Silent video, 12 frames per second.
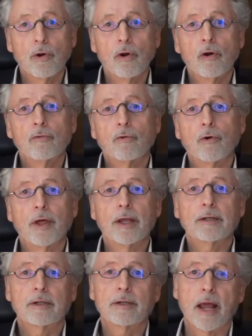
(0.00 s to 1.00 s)
for
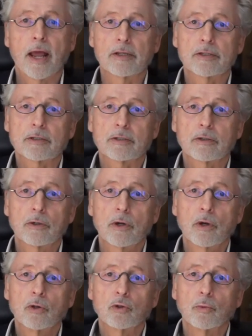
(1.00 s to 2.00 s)
that task,
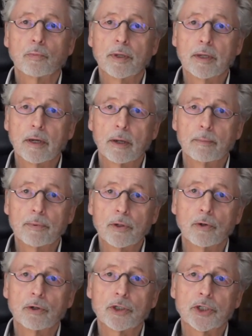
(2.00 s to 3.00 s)
to be a
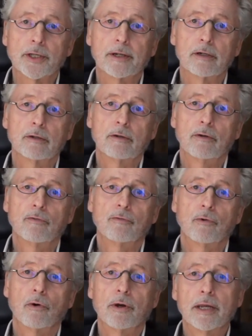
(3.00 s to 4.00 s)
pure channel
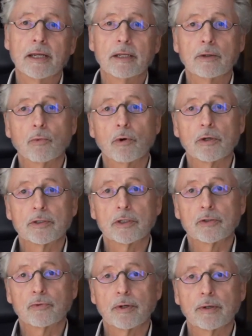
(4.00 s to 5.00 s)
for Healing
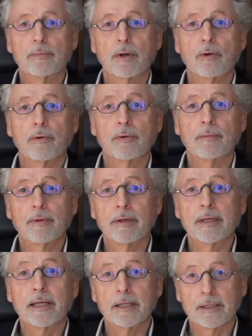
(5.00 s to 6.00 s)
Voices Rainbow
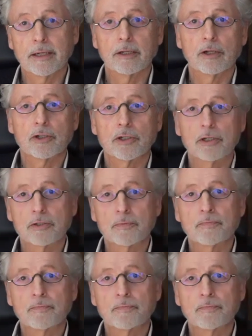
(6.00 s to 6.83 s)
healing energies.